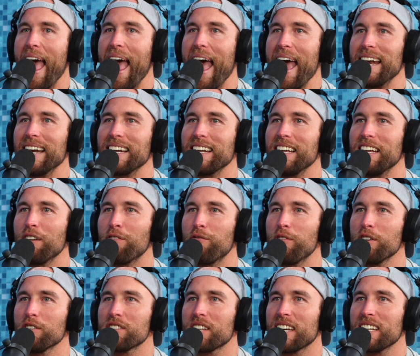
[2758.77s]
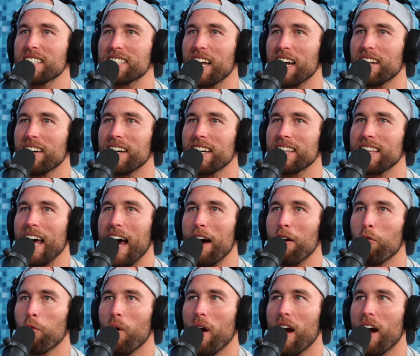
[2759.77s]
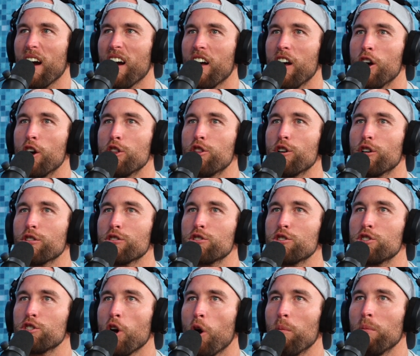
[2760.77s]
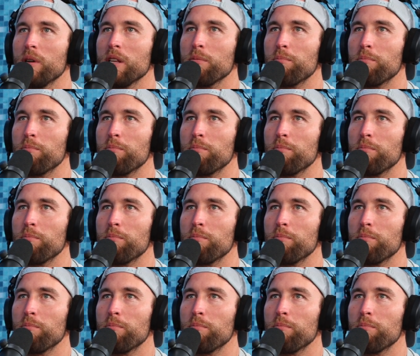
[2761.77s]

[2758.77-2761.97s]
And it feels like it's kind of like that, where there's so many